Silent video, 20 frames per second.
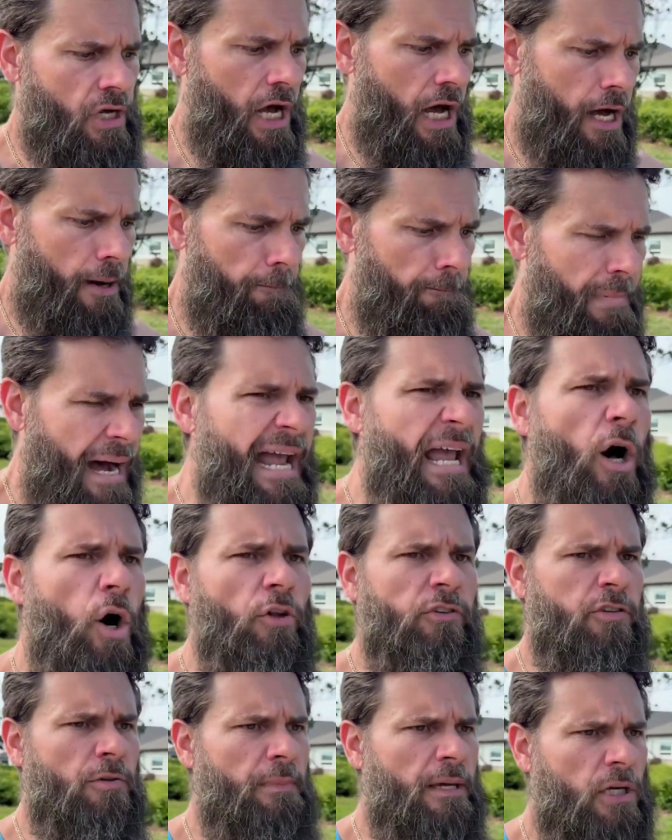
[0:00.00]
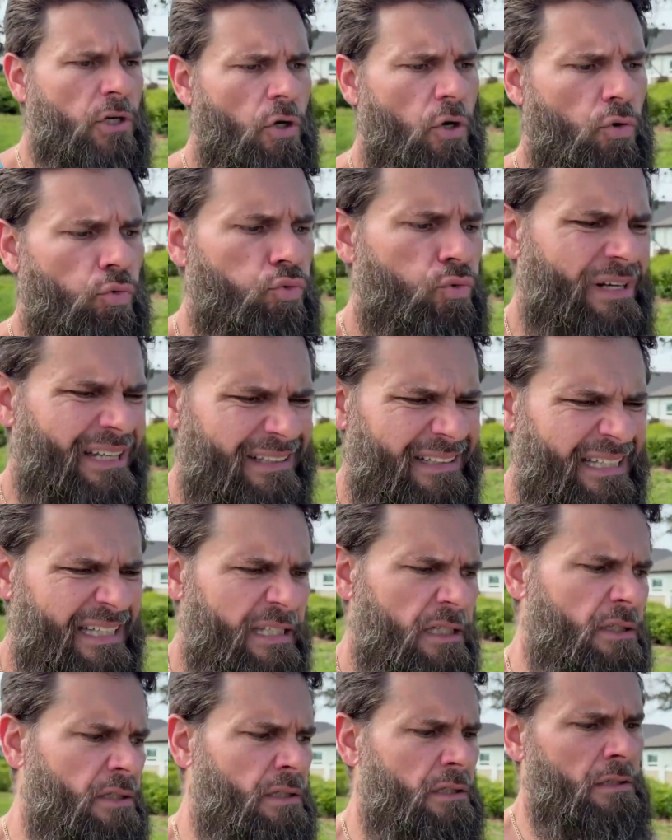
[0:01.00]
My ultimate goal,
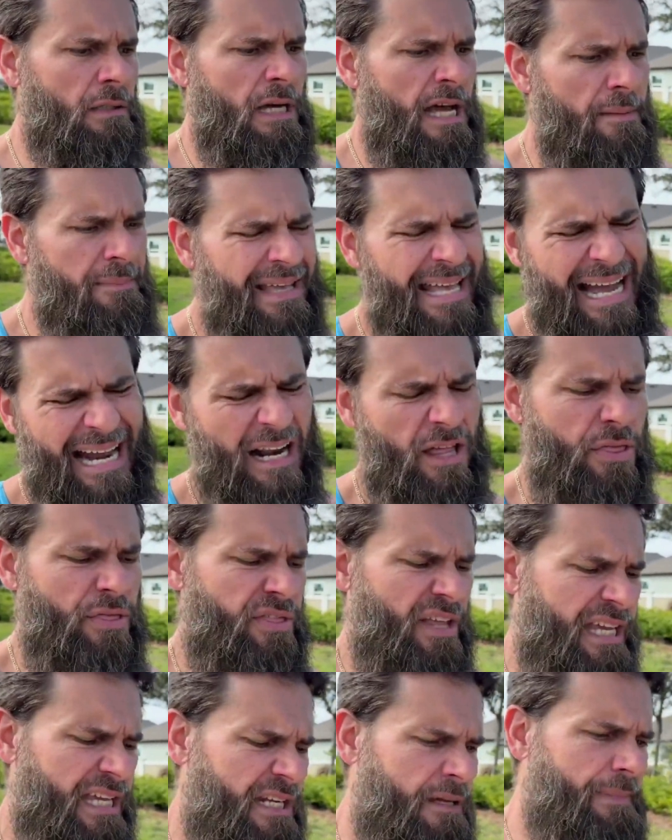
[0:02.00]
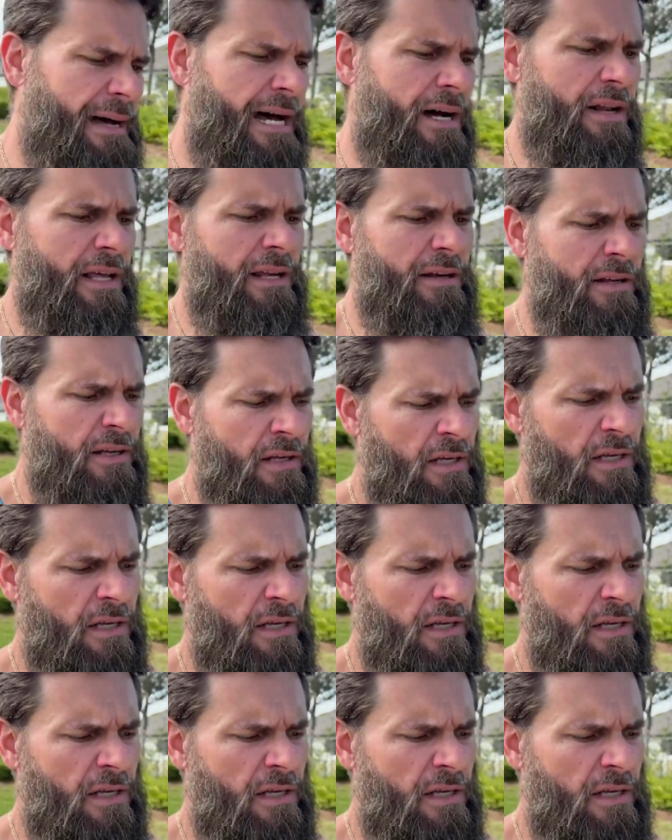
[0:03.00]
really, I've been kind of thinking about it.